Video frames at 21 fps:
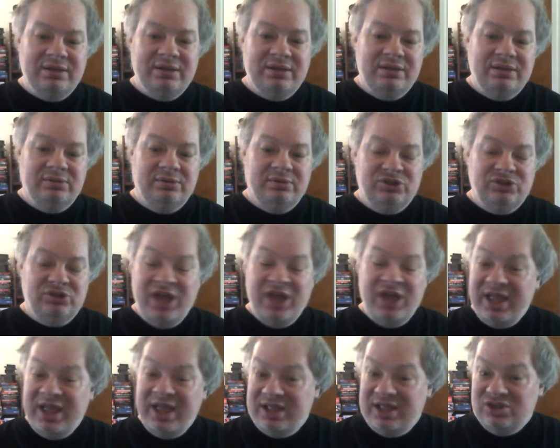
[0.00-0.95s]

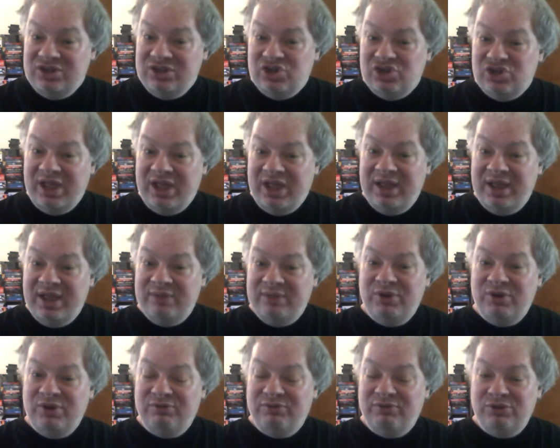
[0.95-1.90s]
change, and
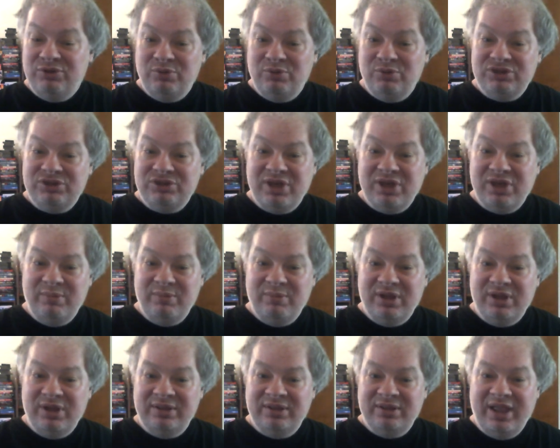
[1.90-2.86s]
whenever new ones come
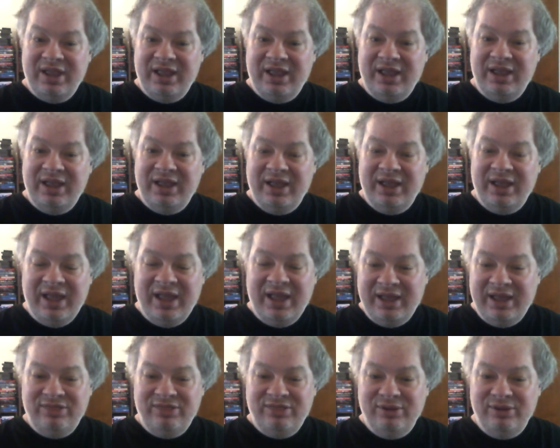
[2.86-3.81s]
in,
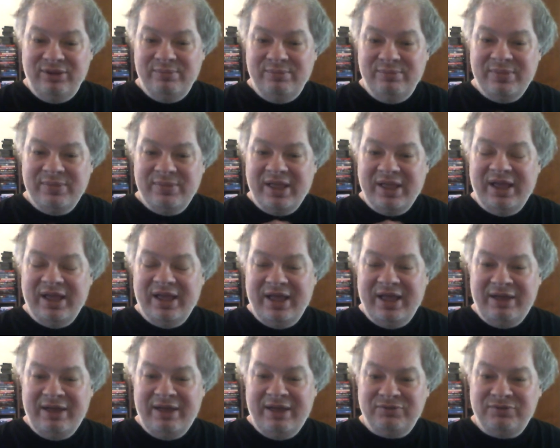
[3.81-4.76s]
add them
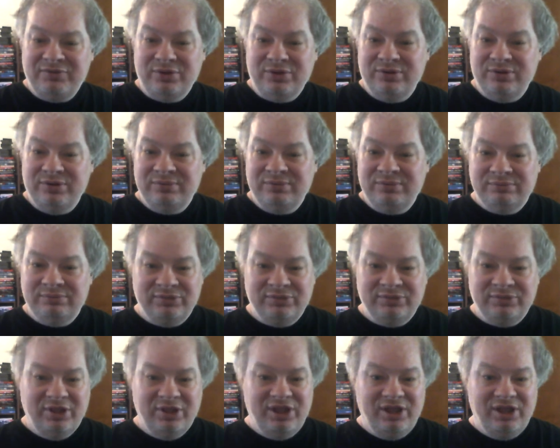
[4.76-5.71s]
after the
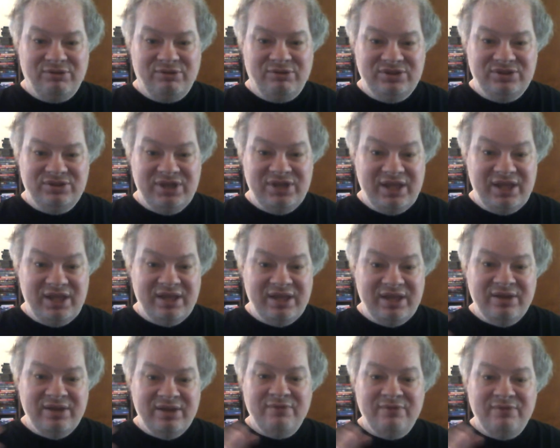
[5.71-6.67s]
letter Z
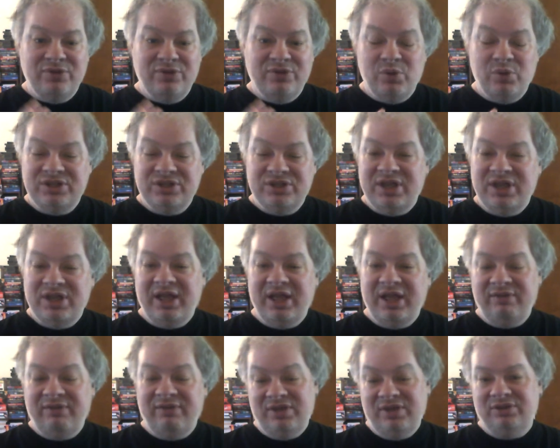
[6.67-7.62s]
for the ones I have
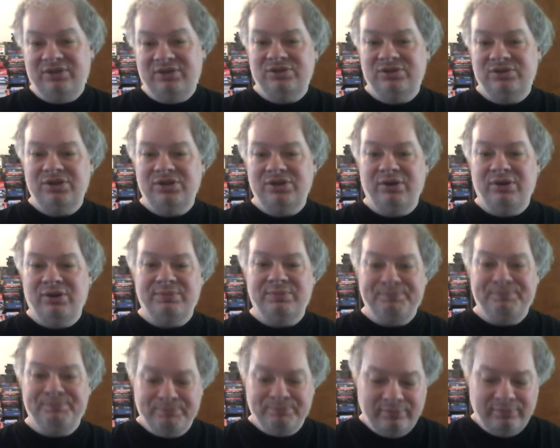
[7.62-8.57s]
yet to show,
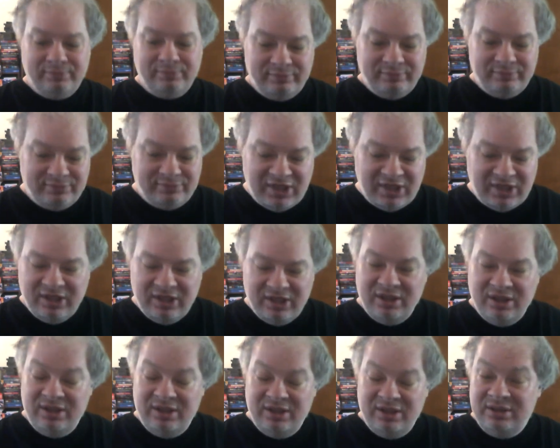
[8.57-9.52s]

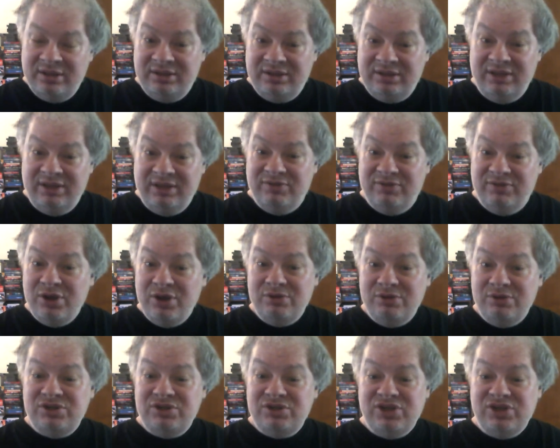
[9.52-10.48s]
to give those
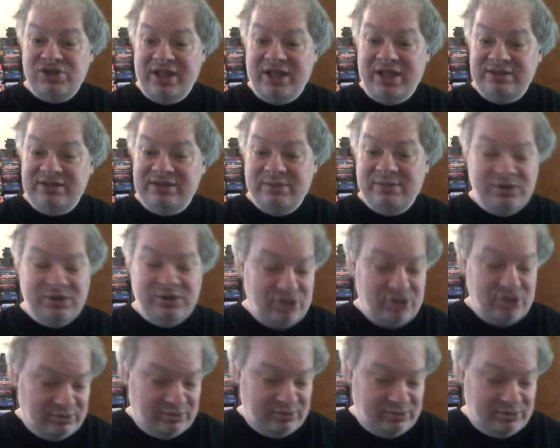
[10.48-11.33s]
a chance to be shown.